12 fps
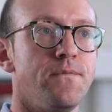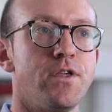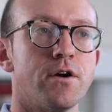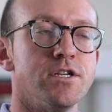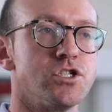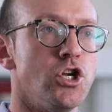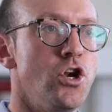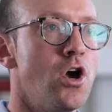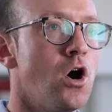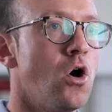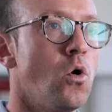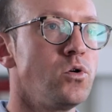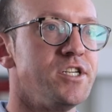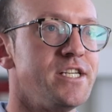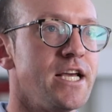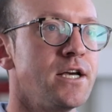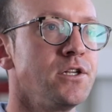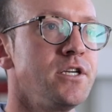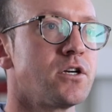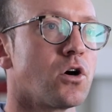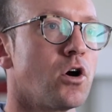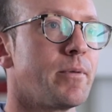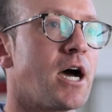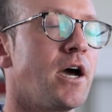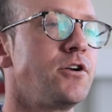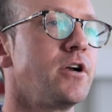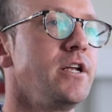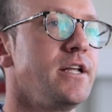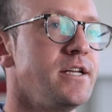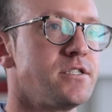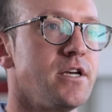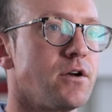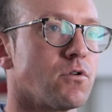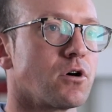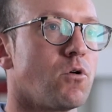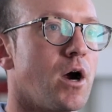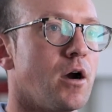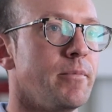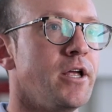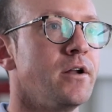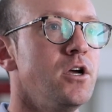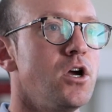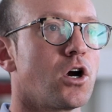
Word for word: there is no daily carbohydrate intake requirement.